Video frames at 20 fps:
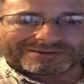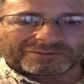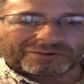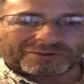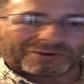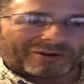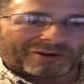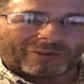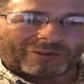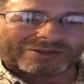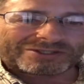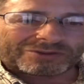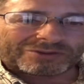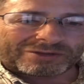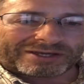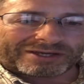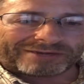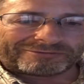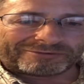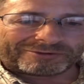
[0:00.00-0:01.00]
We're always
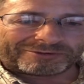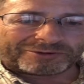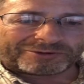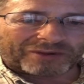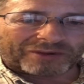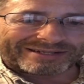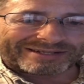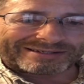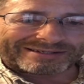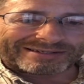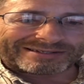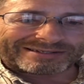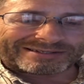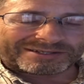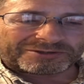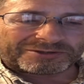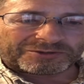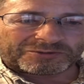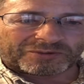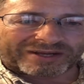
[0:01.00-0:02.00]
looking for new
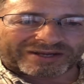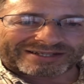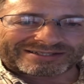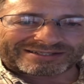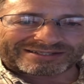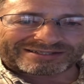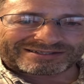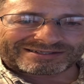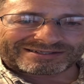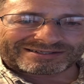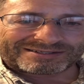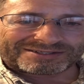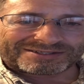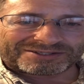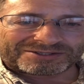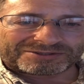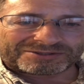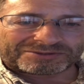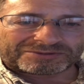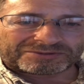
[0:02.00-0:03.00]
ideas and new ways to
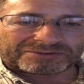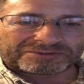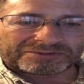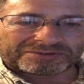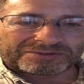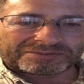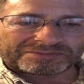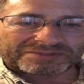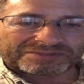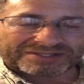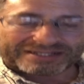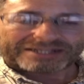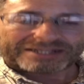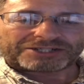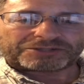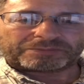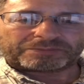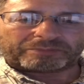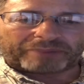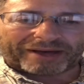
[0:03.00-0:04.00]

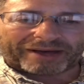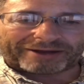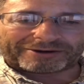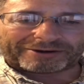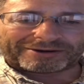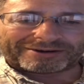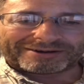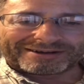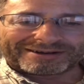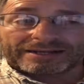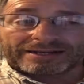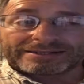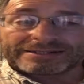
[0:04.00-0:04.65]
teach better.